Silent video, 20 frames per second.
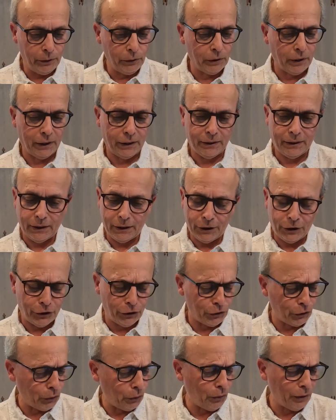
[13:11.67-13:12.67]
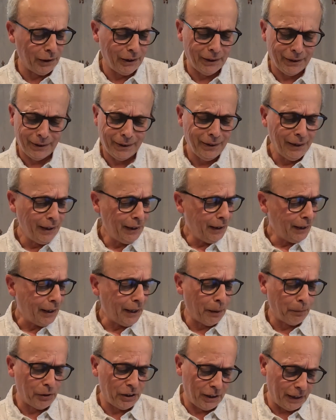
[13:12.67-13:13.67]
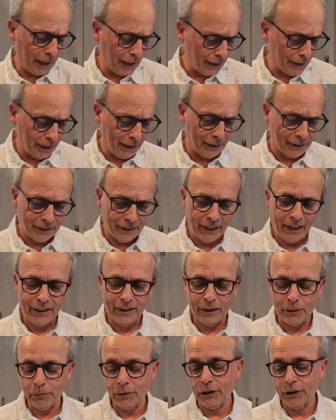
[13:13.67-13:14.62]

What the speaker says: He was like 6 years old. He just kept sanding and sanding.